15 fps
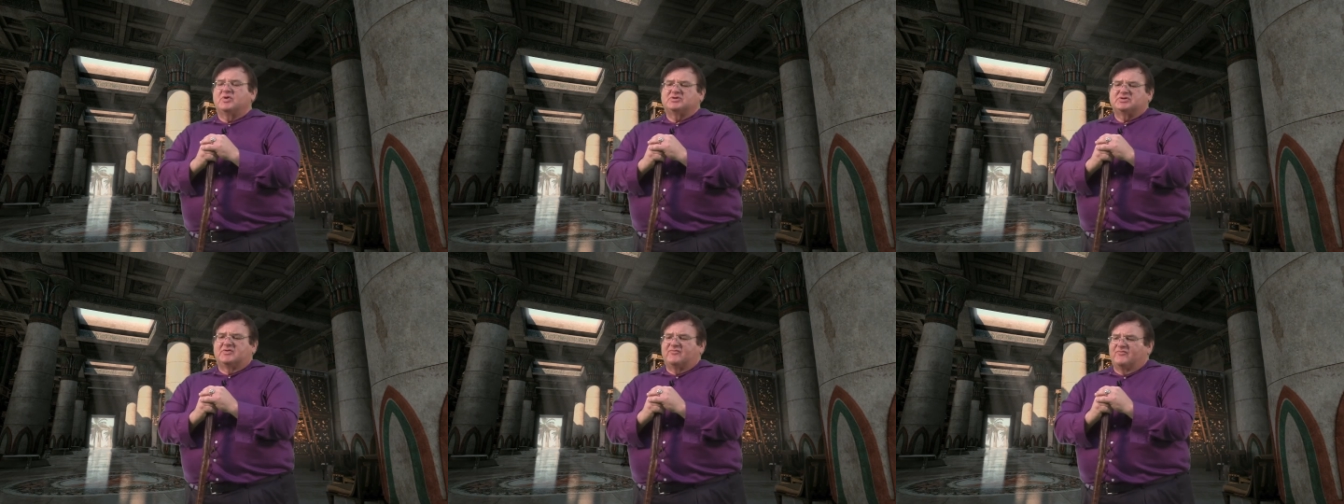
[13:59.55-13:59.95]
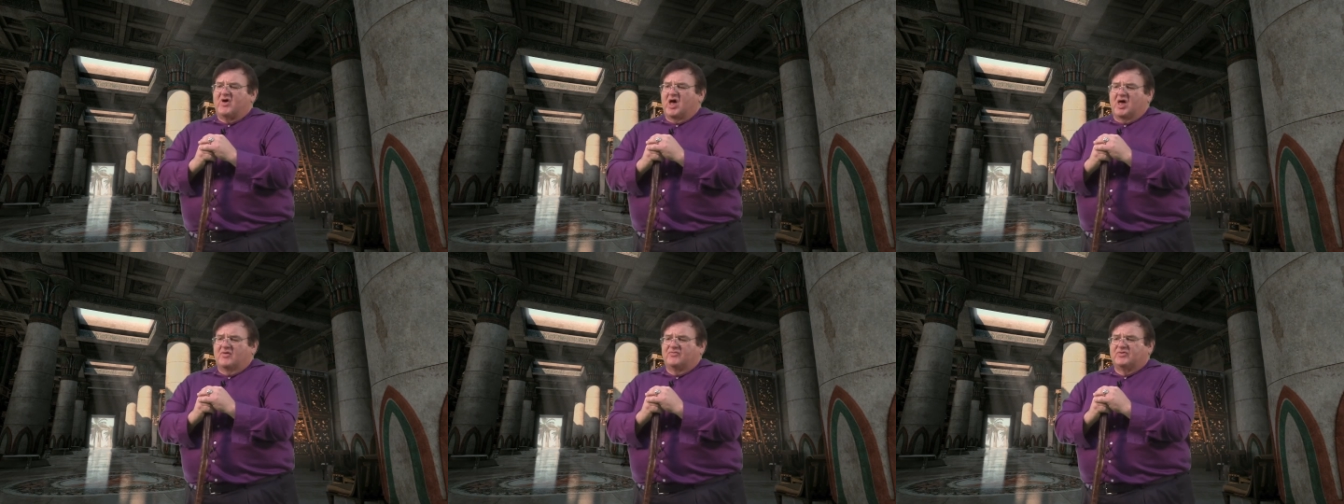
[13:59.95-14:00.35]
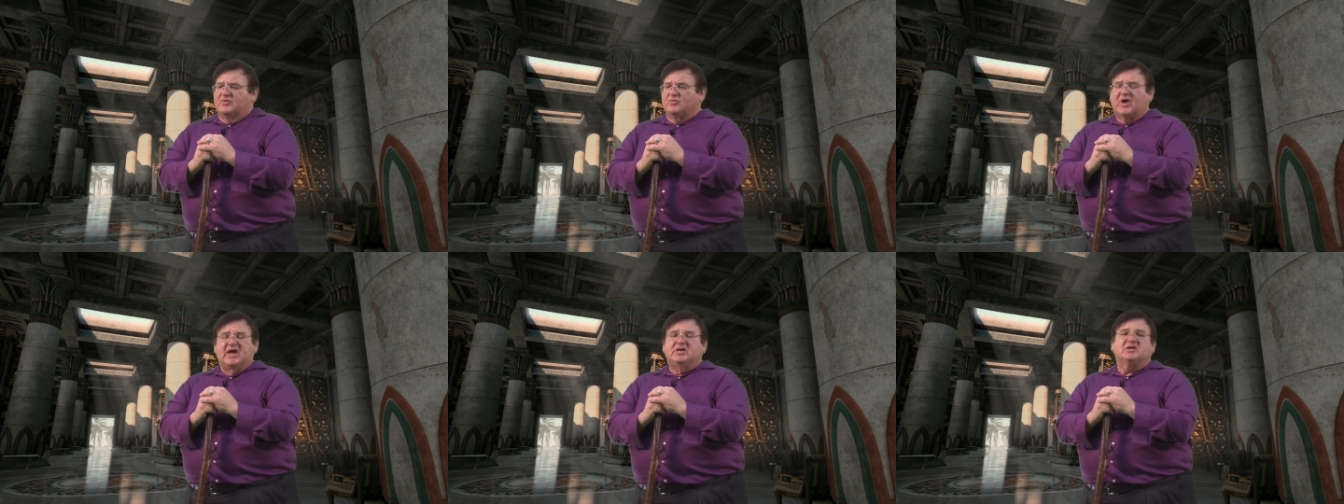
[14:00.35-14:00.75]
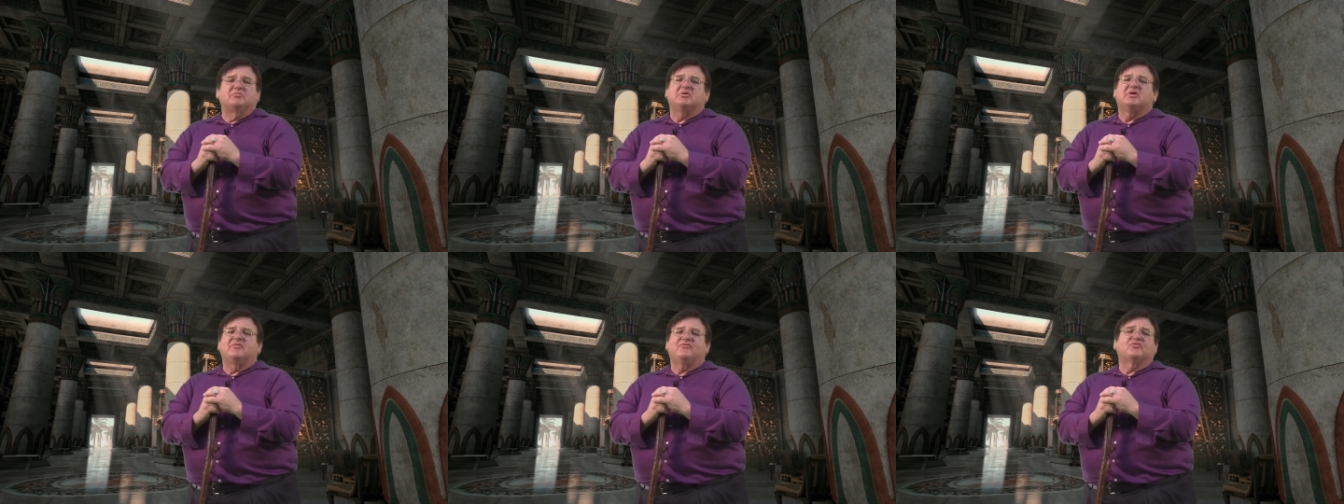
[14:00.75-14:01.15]
which involve the right to
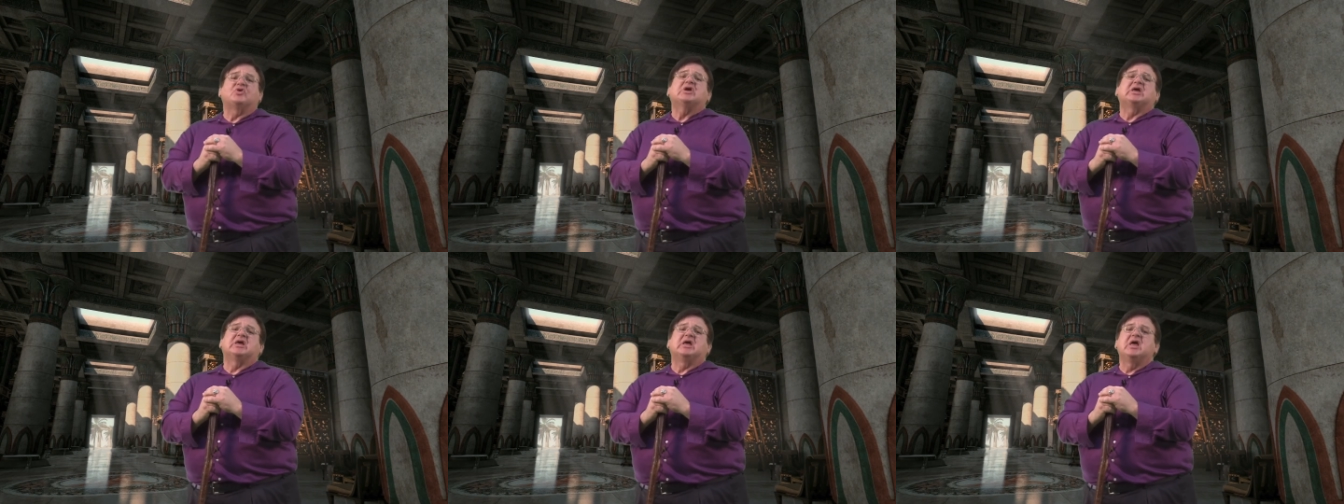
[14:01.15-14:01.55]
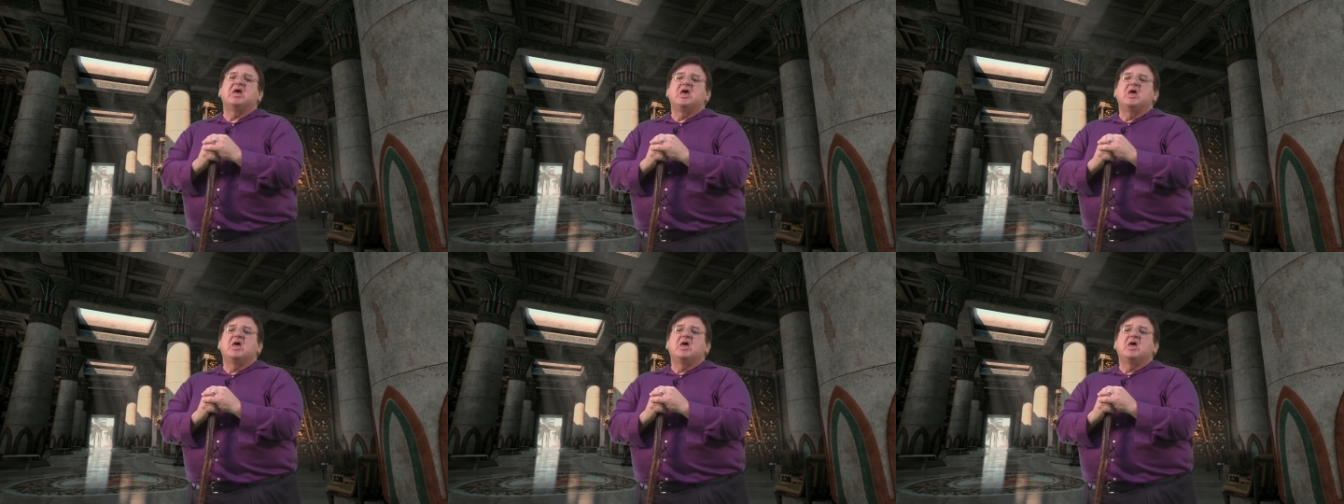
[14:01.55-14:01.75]
be free,